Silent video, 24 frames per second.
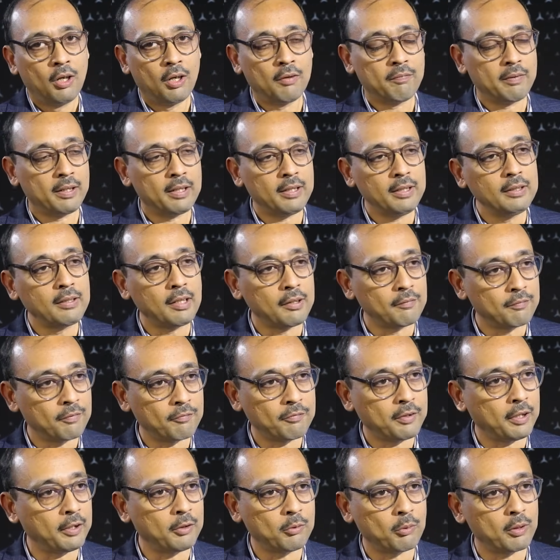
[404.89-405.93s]
of an
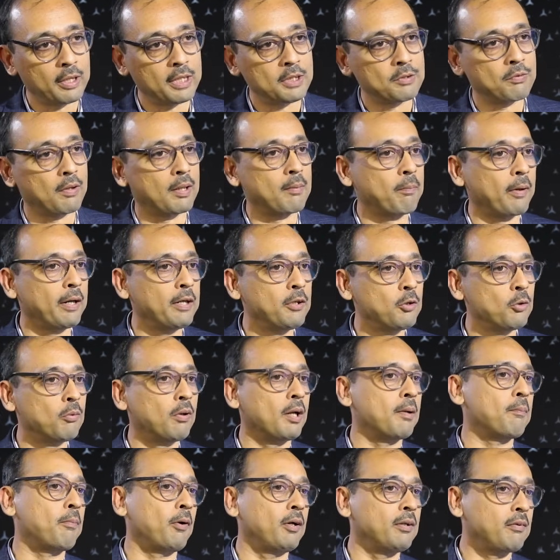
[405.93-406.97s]
E350 today is 1.2,
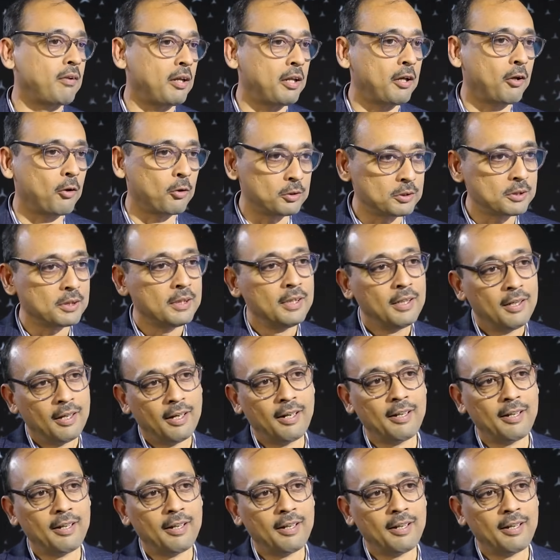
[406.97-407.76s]
1.3 crores,